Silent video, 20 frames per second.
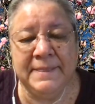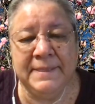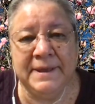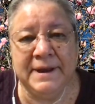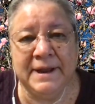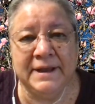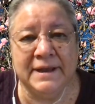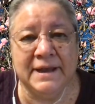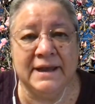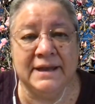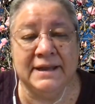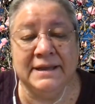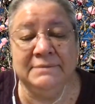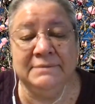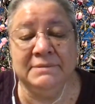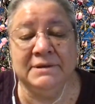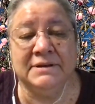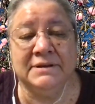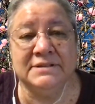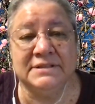then I got
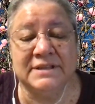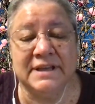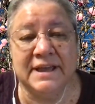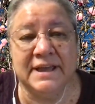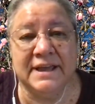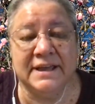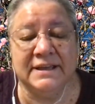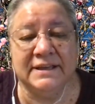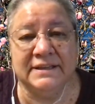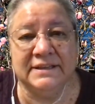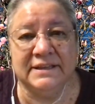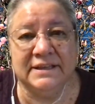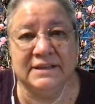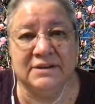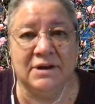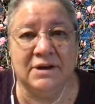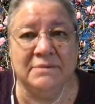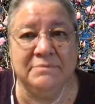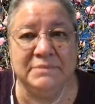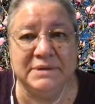emails saying,
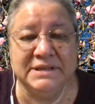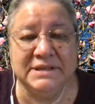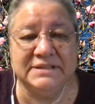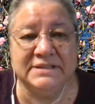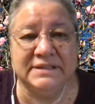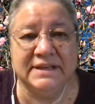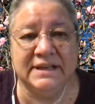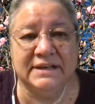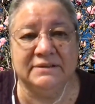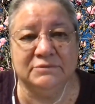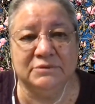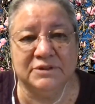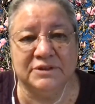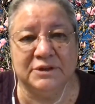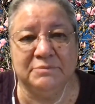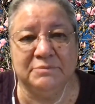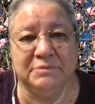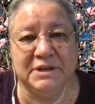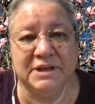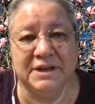I missed it. Will
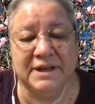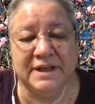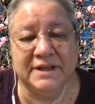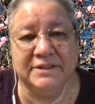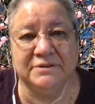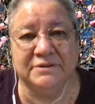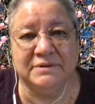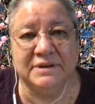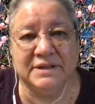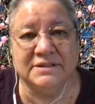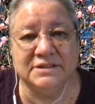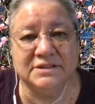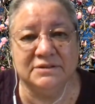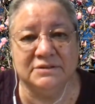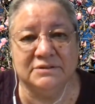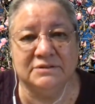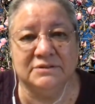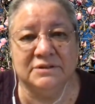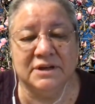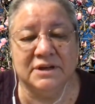there be another one?
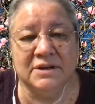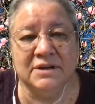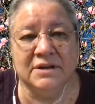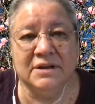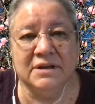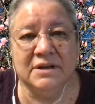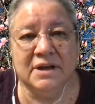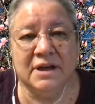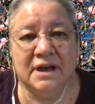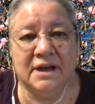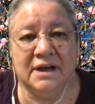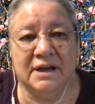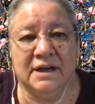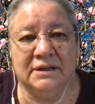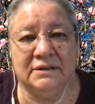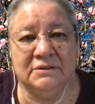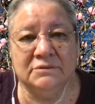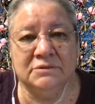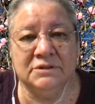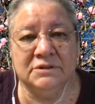So
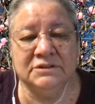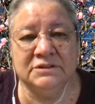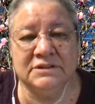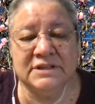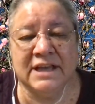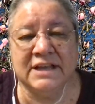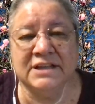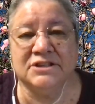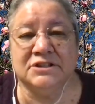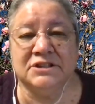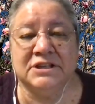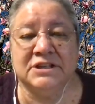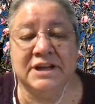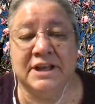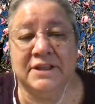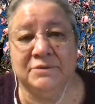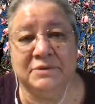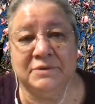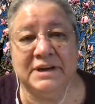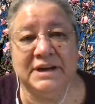we'll schedule
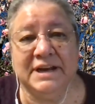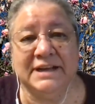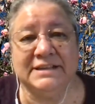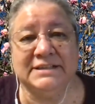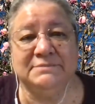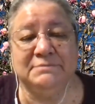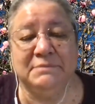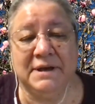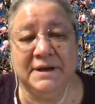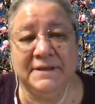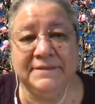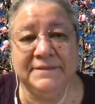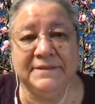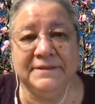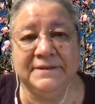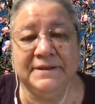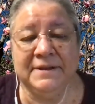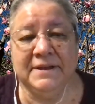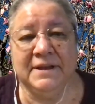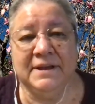another one next month.
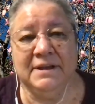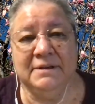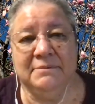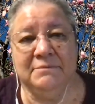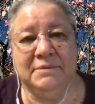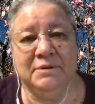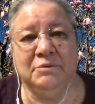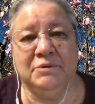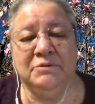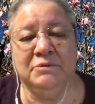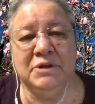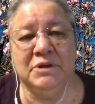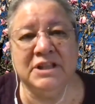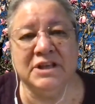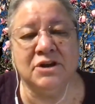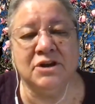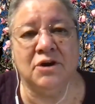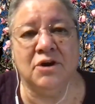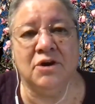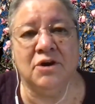But we really
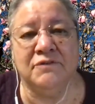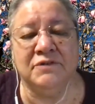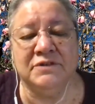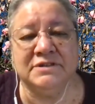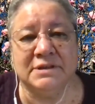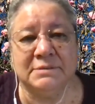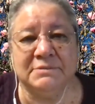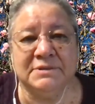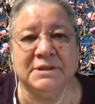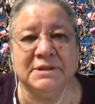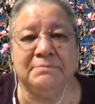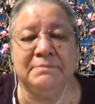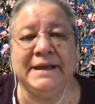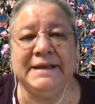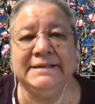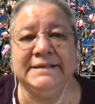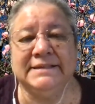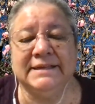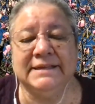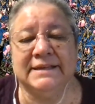go over some of the
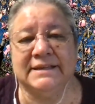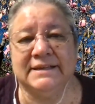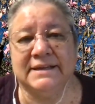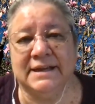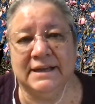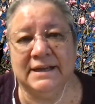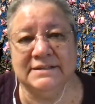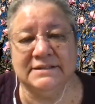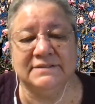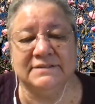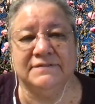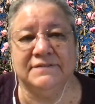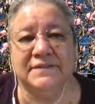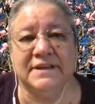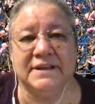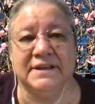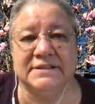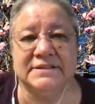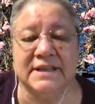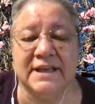basic kinds of
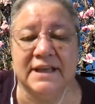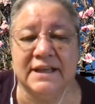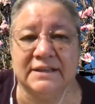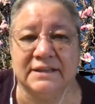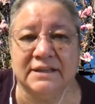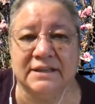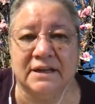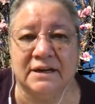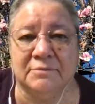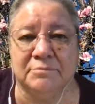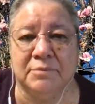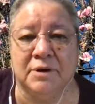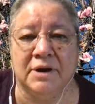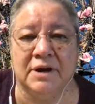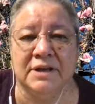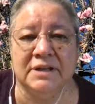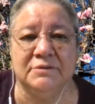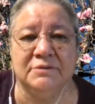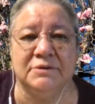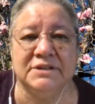things that our
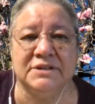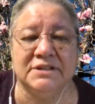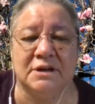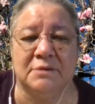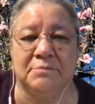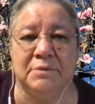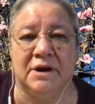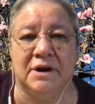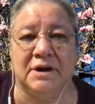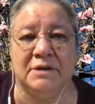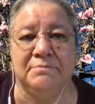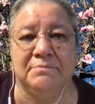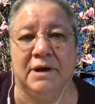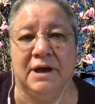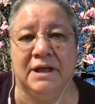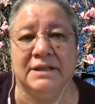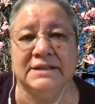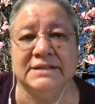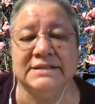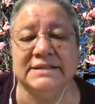party, what's our party
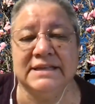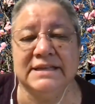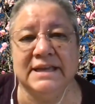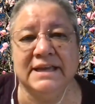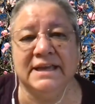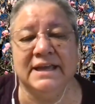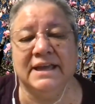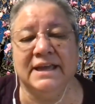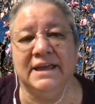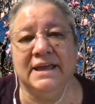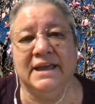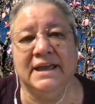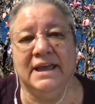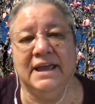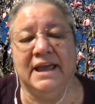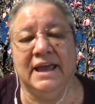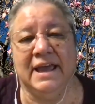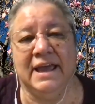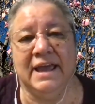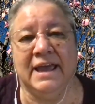policy,
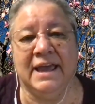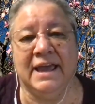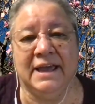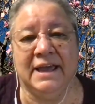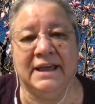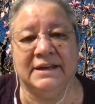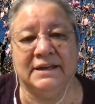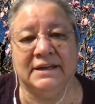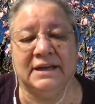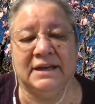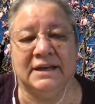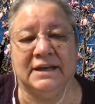and